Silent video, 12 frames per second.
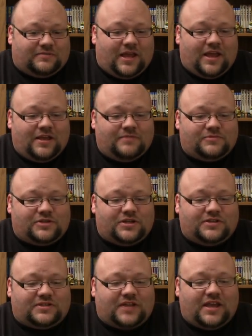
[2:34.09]
And
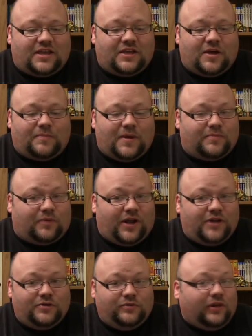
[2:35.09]
she's taking up a
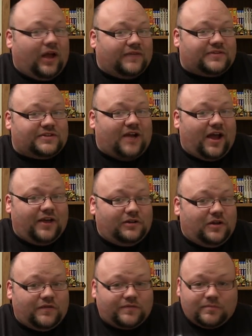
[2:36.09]
brand new lifestyle
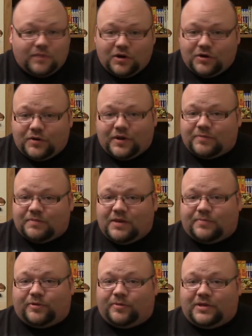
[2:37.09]
of murdering
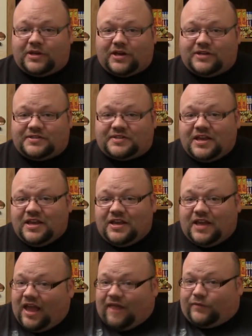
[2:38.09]
people because
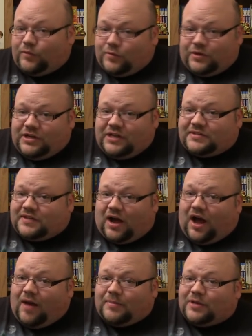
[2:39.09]
everyone needs a
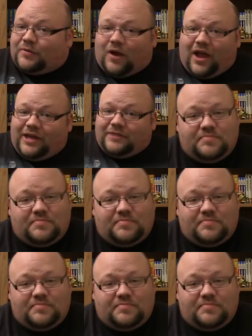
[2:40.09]
hobby, right?